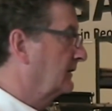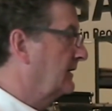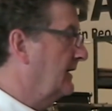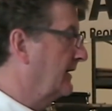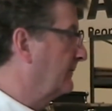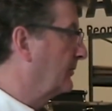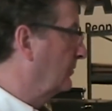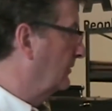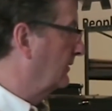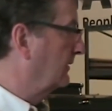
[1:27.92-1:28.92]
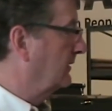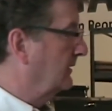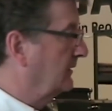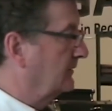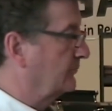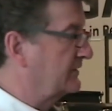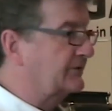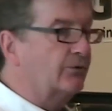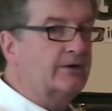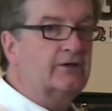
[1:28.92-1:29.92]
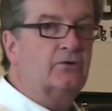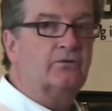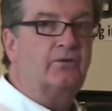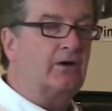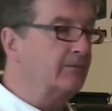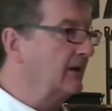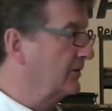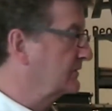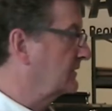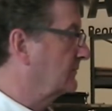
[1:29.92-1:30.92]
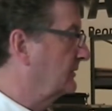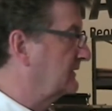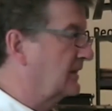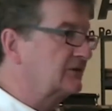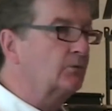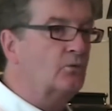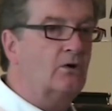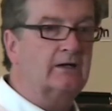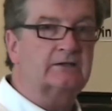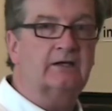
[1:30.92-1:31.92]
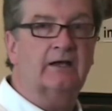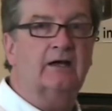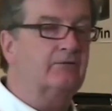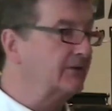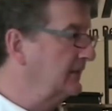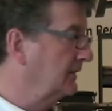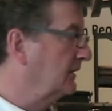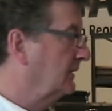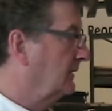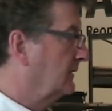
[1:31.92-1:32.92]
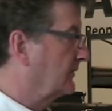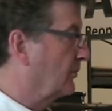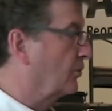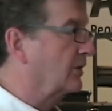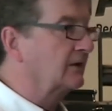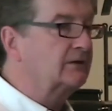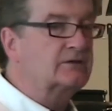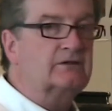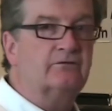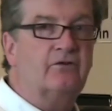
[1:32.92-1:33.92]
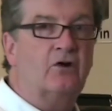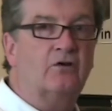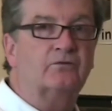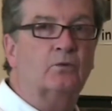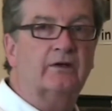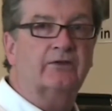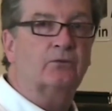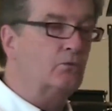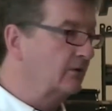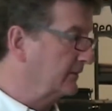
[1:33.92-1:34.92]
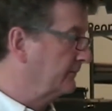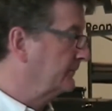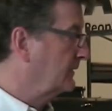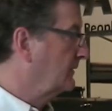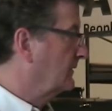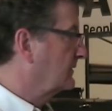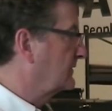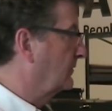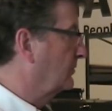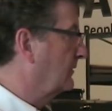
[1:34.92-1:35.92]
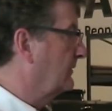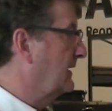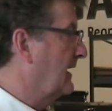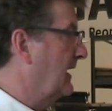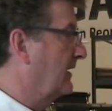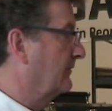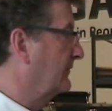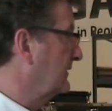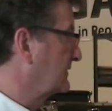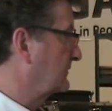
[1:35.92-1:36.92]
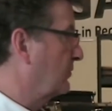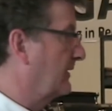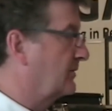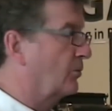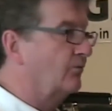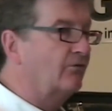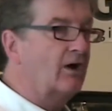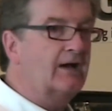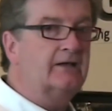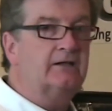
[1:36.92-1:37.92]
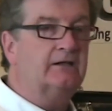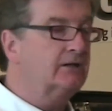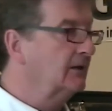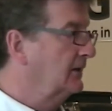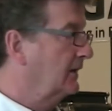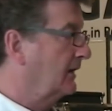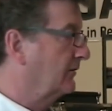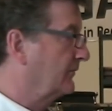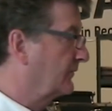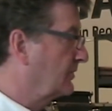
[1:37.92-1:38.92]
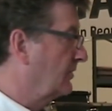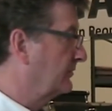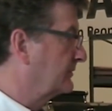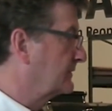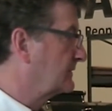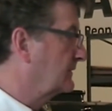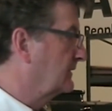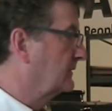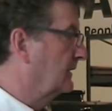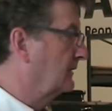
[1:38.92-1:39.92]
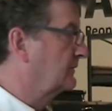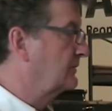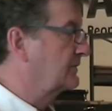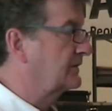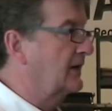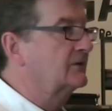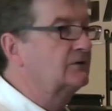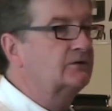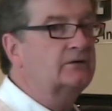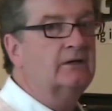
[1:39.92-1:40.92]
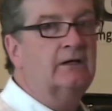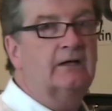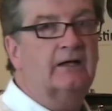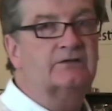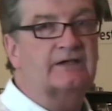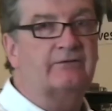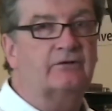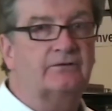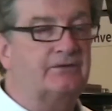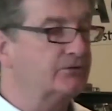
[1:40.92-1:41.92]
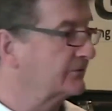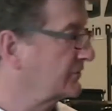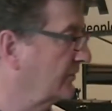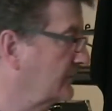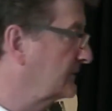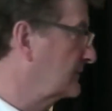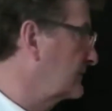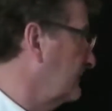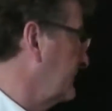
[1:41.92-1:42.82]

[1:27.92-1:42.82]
camp or restoring an old farmhouse but doesn't want to have the work that's involved with wood. So what we have is quite a variety of colors and two sizes and several fuel choices.